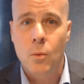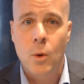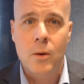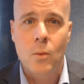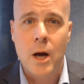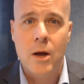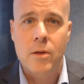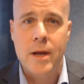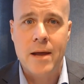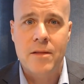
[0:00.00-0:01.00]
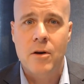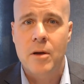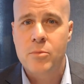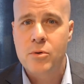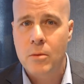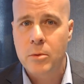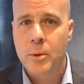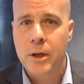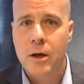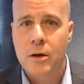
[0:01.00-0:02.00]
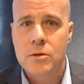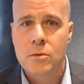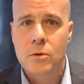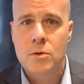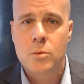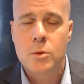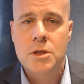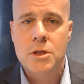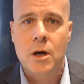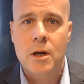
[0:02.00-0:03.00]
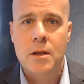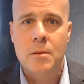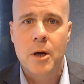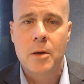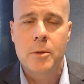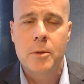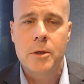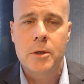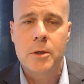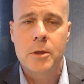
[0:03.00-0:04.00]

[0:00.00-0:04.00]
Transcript: one way or the other, I'd probably go towards Woodside at the moment.